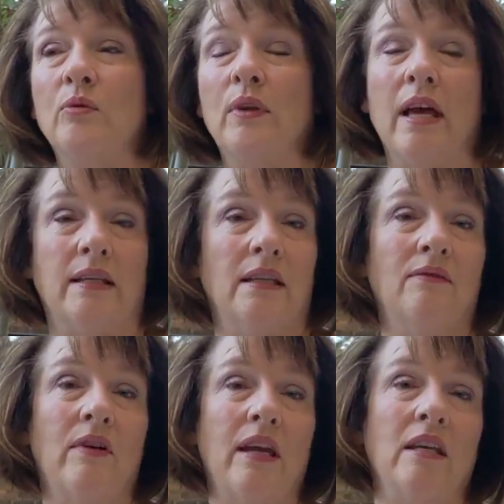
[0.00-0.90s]
So we'd like to
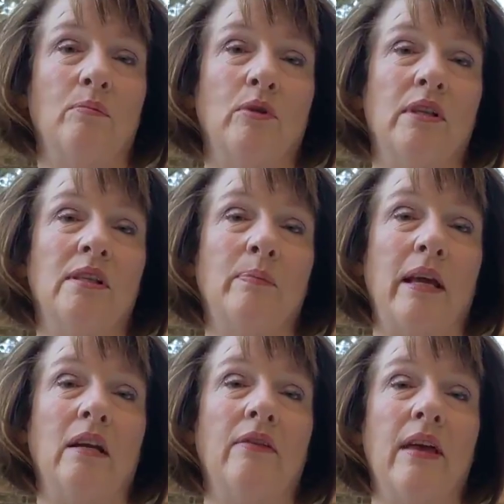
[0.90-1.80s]
invite you to
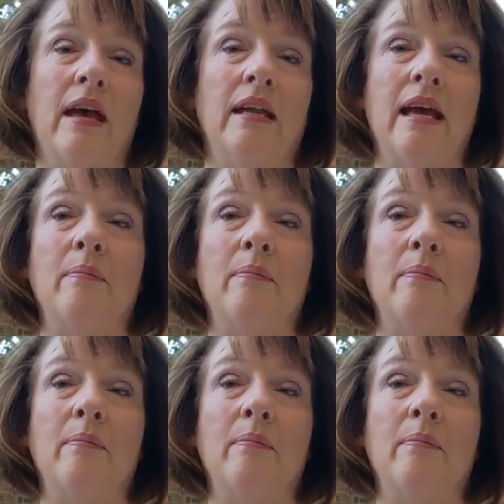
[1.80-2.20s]
participate on that.